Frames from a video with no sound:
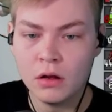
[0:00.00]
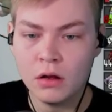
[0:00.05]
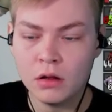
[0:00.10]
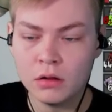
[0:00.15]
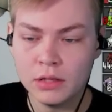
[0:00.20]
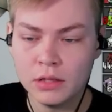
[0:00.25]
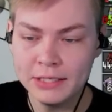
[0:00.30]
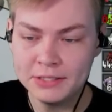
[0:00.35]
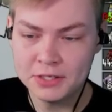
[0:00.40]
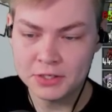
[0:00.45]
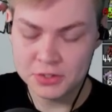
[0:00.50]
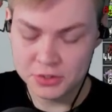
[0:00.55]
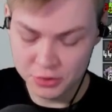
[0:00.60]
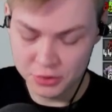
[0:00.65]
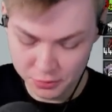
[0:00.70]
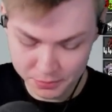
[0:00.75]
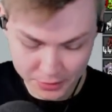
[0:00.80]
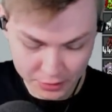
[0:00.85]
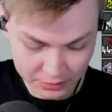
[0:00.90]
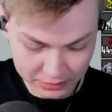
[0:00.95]
Let's
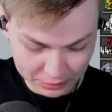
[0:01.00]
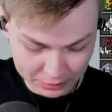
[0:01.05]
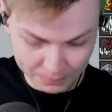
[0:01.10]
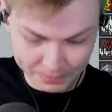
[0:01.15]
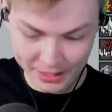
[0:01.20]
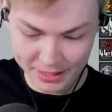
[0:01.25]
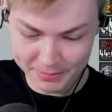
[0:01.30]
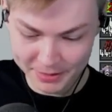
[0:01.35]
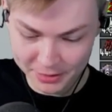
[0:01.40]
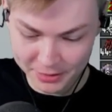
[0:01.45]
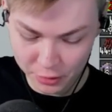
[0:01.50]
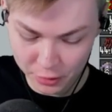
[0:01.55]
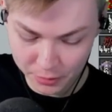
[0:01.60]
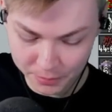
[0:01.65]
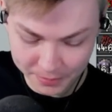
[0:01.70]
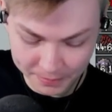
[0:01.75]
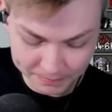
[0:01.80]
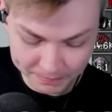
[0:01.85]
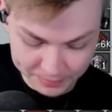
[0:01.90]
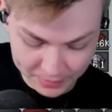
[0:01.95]
assume you're a little baby
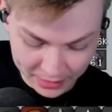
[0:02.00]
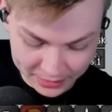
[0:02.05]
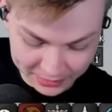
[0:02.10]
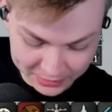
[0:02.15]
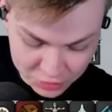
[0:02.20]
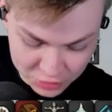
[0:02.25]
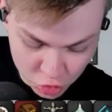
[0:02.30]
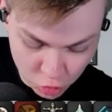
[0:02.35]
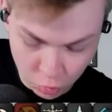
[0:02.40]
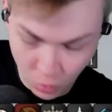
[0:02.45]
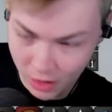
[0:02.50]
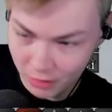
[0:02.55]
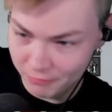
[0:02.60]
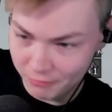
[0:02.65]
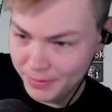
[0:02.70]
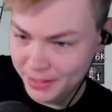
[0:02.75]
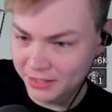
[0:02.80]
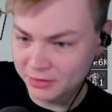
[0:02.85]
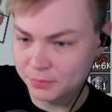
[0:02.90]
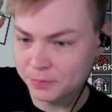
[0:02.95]
noob and it's 12
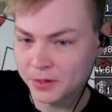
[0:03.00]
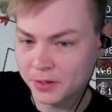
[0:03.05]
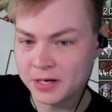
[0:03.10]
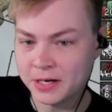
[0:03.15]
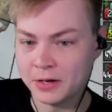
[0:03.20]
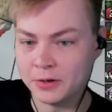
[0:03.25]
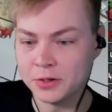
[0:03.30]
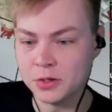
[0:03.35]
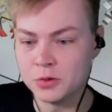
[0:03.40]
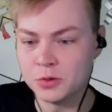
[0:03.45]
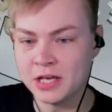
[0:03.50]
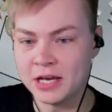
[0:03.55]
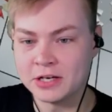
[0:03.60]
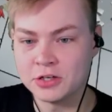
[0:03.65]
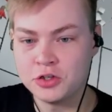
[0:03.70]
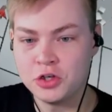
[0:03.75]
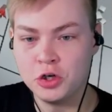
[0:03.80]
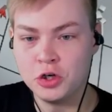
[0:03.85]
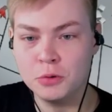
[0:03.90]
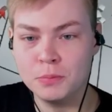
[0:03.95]
minutes per kill. You take
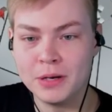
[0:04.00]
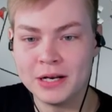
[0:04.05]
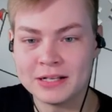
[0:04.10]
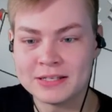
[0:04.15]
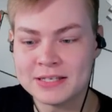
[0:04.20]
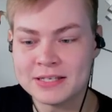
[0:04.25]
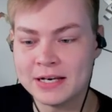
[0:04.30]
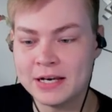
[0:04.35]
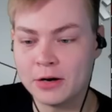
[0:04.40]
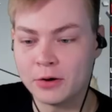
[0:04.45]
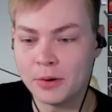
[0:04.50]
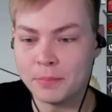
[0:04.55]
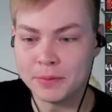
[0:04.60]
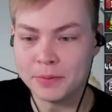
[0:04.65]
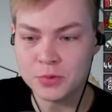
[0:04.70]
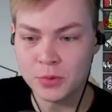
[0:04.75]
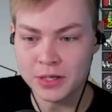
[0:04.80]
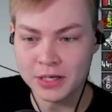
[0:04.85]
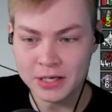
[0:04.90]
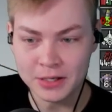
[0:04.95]
2 minutes to gear up
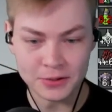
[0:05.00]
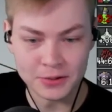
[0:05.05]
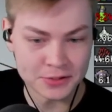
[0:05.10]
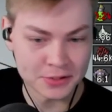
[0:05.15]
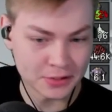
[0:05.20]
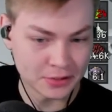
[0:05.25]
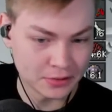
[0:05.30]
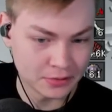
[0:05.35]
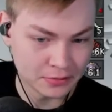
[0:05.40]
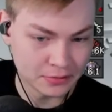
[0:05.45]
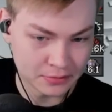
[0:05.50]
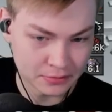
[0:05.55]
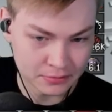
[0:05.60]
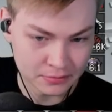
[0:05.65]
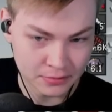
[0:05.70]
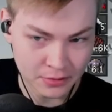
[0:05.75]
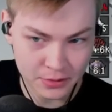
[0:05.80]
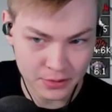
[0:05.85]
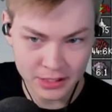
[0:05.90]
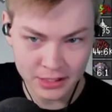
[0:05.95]
between kills.
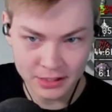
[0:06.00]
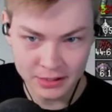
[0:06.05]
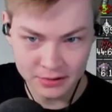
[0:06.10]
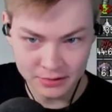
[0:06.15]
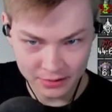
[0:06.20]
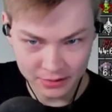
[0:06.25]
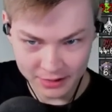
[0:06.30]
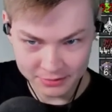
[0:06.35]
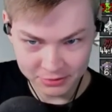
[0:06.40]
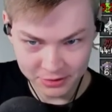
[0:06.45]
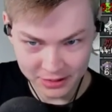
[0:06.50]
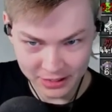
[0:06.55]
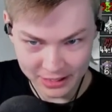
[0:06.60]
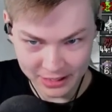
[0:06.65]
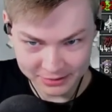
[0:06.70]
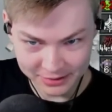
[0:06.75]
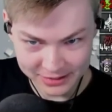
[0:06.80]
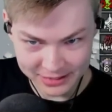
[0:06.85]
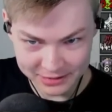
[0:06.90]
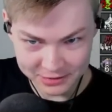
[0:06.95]
Okay? I
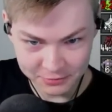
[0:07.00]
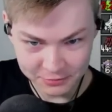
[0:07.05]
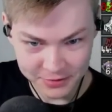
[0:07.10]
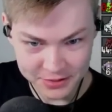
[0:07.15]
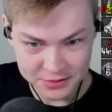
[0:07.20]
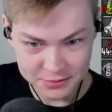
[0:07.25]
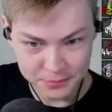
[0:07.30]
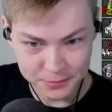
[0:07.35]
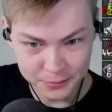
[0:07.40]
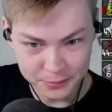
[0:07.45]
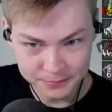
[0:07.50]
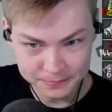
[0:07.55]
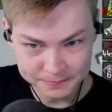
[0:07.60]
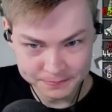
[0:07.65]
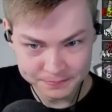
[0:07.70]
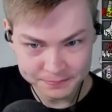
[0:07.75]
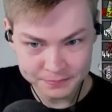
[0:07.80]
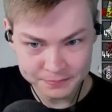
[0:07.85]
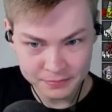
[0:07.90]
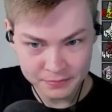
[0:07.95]
think that's feasible.
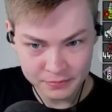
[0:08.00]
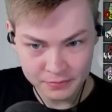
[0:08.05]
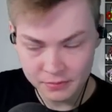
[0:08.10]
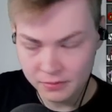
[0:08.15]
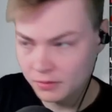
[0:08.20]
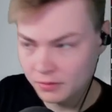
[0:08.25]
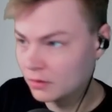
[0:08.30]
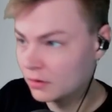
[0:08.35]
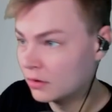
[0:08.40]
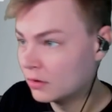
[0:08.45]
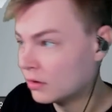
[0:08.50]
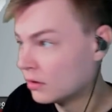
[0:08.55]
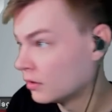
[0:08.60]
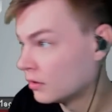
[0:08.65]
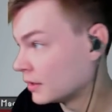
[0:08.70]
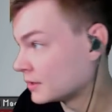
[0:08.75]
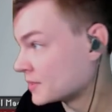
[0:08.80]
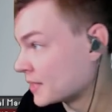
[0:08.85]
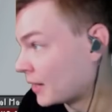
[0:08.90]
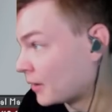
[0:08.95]

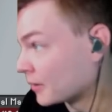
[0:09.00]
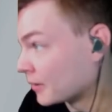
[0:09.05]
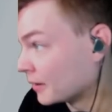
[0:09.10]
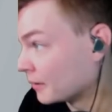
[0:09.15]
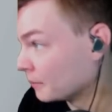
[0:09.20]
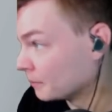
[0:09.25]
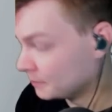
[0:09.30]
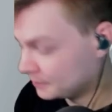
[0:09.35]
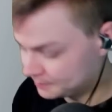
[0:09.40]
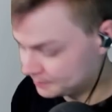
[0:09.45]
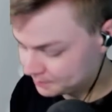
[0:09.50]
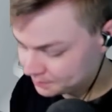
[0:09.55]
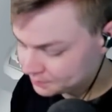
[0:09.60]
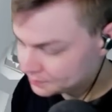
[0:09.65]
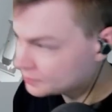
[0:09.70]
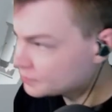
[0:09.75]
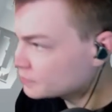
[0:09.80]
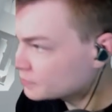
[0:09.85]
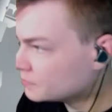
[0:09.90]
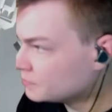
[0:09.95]
Let's calc it.
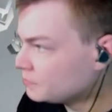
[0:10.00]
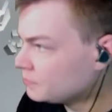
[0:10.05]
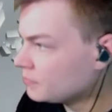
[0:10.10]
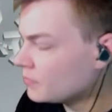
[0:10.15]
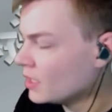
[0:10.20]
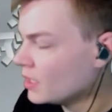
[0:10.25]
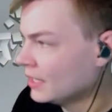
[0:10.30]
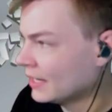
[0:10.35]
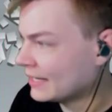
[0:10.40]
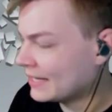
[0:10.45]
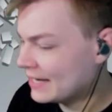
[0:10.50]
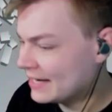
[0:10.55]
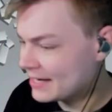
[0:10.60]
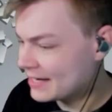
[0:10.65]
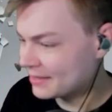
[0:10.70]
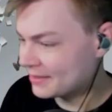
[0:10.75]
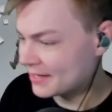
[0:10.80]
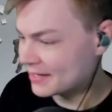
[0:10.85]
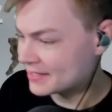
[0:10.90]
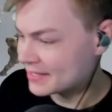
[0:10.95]
And I can't
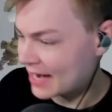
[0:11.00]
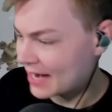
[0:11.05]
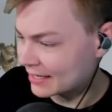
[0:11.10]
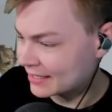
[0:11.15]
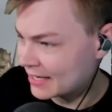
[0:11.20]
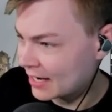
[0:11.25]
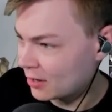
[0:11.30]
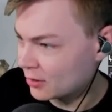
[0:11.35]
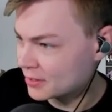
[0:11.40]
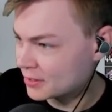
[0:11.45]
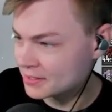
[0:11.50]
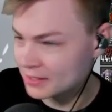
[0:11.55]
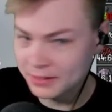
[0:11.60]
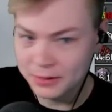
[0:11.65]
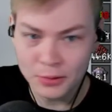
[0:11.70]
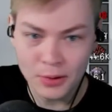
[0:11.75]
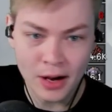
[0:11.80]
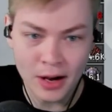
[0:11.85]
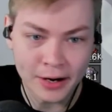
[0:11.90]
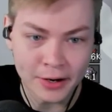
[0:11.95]
get the exact calc. It's a
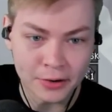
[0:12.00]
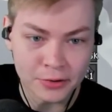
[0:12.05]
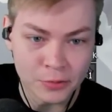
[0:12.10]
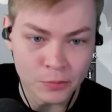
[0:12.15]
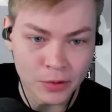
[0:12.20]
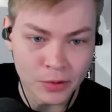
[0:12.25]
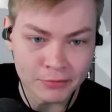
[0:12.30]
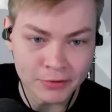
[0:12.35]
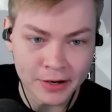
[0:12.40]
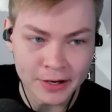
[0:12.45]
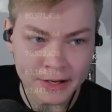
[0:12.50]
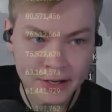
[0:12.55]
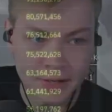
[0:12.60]
little higher than whatever I get